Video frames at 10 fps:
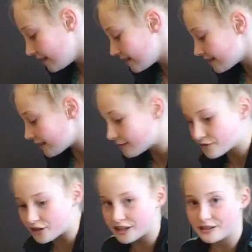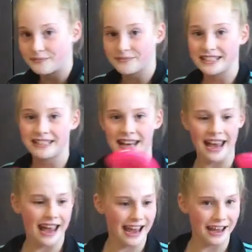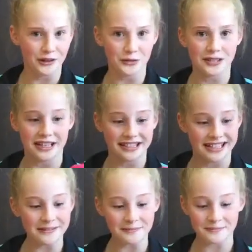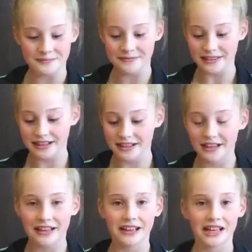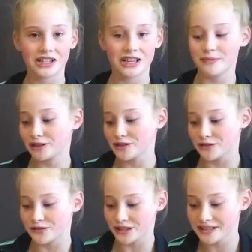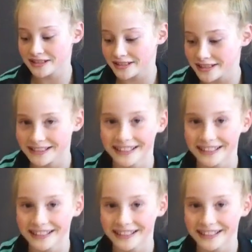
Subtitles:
Next up, we've got a Tangle teaser. Actually, I've been looking for this.